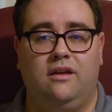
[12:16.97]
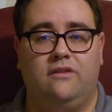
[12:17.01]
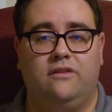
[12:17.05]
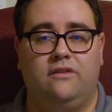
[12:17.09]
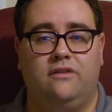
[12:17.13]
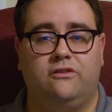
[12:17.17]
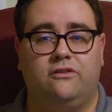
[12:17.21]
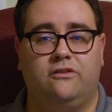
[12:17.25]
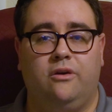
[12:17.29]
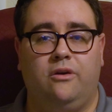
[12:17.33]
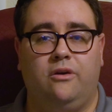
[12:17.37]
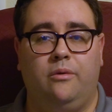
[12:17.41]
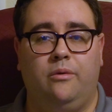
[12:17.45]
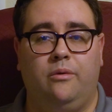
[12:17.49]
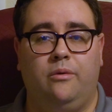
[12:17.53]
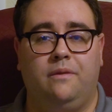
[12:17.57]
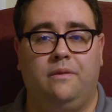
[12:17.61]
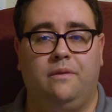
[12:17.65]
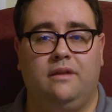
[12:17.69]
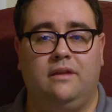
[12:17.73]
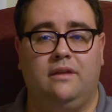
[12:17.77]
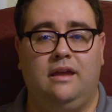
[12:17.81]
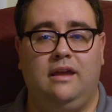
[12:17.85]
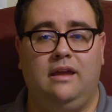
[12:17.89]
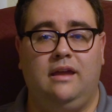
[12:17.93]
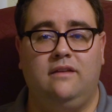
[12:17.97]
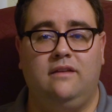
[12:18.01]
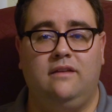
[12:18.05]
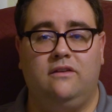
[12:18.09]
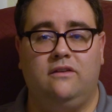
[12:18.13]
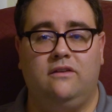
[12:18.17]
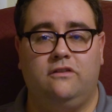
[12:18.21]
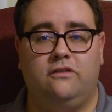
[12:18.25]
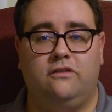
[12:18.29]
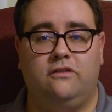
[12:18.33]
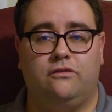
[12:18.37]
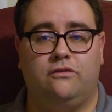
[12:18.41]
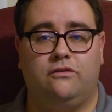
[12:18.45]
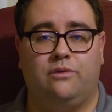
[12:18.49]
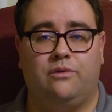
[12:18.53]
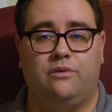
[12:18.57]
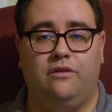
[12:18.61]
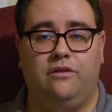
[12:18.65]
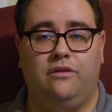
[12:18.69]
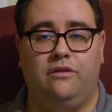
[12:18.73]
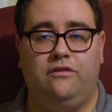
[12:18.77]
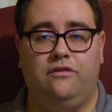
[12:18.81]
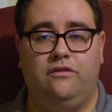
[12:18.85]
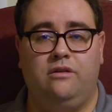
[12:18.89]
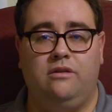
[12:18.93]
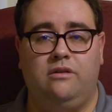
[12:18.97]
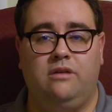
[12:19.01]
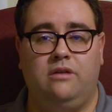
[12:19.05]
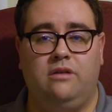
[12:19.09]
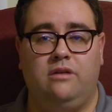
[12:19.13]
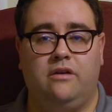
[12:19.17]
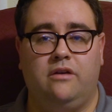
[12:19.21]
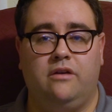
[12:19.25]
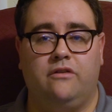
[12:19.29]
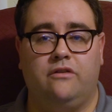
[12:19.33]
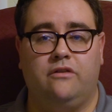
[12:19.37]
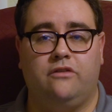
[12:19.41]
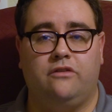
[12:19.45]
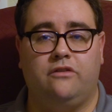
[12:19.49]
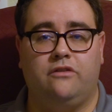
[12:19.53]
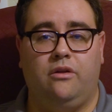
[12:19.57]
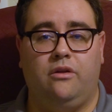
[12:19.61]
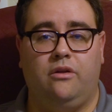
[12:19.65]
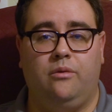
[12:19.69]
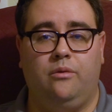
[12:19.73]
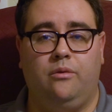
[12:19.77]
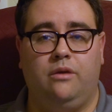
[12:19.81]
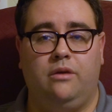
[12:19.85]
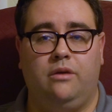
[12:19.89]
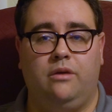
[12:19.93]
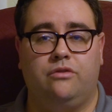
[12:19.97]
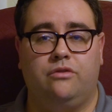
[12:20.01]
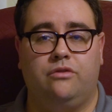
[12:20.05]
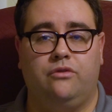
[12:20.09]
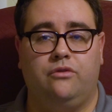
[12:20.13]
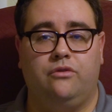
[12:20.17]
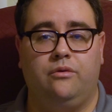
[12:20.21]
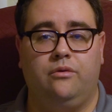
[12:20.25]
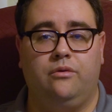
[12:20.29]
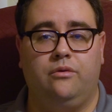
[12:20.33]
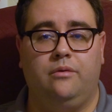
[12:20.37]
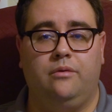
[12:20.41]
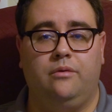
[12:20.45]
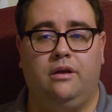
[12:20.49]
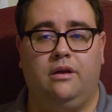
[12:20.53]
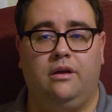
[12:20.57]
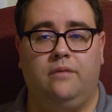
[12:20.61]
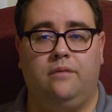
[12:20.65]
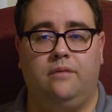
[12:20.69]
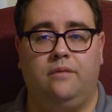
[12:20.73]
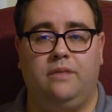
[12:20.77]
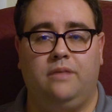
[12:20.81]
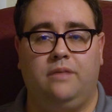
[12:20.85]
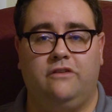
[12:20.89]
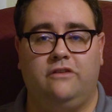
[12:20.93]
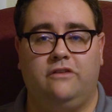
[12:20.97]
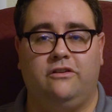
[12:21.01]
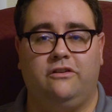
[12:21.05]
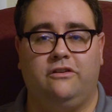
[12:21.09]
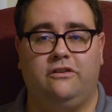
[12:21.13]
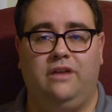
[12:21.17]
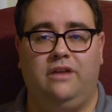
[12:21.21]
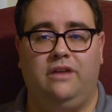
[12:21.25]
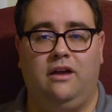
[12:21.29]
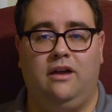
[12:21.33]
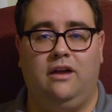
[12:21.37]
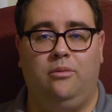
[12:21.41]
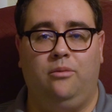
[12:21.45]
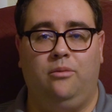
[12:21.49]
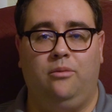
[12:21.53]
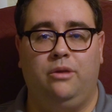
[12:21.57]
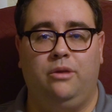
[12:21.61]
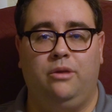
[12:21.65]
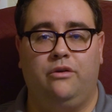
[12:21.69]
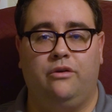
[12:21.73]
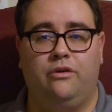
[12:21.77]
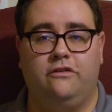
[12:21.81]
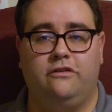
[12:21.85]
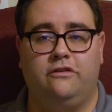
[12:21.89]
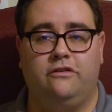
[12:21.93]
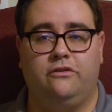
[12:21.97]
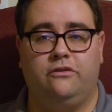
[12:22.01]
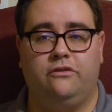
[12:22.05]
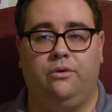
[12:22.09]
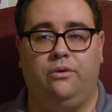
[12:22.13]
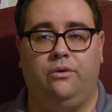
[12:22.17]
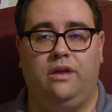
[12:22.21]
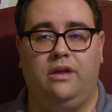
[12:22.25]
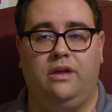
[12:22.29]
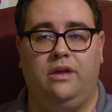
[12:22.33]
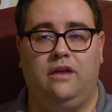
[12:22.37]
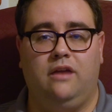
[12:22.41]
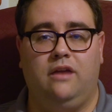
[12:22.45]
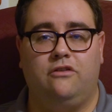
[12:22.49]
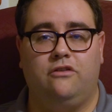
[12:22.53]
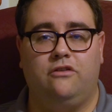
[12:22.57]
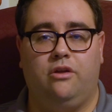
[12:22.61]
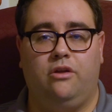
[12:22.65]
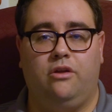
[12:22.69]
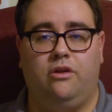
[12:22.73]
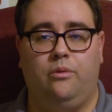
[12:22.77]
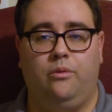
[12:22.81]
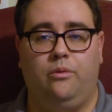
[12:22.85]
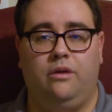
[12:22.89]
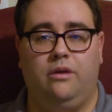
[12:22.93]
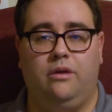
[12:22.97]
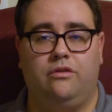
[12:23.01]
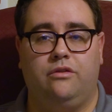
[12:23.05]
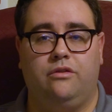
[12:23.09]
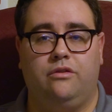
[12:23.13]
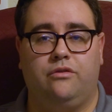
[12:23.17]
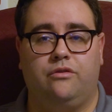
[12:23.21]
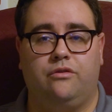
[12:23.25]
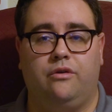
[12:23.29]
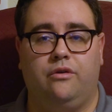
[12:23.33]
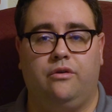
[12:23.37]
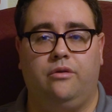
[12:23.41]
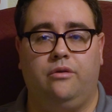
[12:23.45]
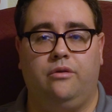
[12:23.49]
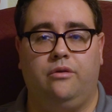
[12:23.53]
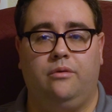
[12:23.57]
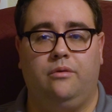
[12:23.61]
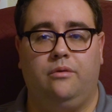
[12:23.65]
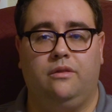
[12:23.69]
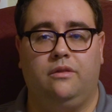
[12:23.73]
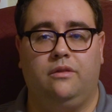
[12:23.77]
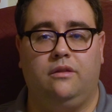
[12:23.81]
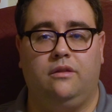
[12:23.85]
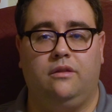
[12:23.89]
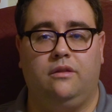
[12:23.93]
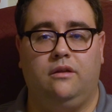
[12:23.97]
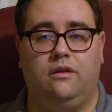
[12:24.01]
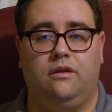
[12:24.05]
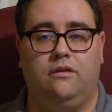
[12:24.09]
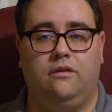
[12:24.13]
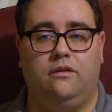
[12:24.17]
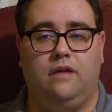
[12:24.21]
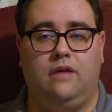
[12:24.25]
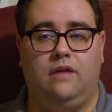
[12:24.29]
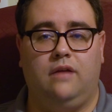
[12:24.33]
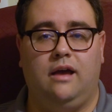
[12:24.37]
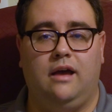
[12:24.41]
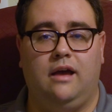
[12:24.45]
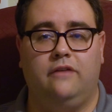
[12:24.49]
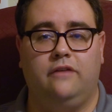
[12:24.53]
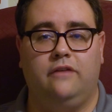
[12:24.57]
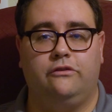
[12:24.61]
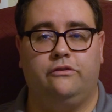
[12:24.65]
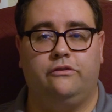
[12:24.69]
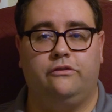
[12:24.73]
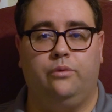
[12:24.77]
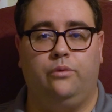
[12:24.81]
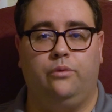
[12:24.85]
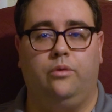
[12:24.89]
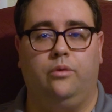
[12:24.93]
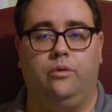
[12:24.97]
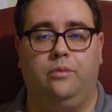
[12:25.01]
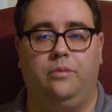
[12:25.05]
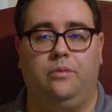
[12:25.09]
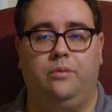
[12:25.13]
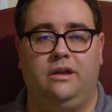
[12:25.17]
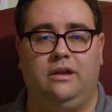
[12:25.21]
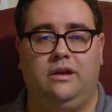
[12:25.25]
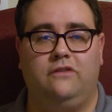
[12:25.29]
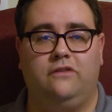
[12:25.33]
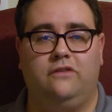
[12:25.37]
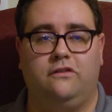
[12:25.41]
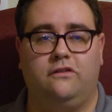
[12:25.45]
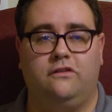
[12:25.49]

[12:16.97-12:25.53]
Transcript: So he does this for a few years, all the way through basically elementary school age, all the way through high school when he's a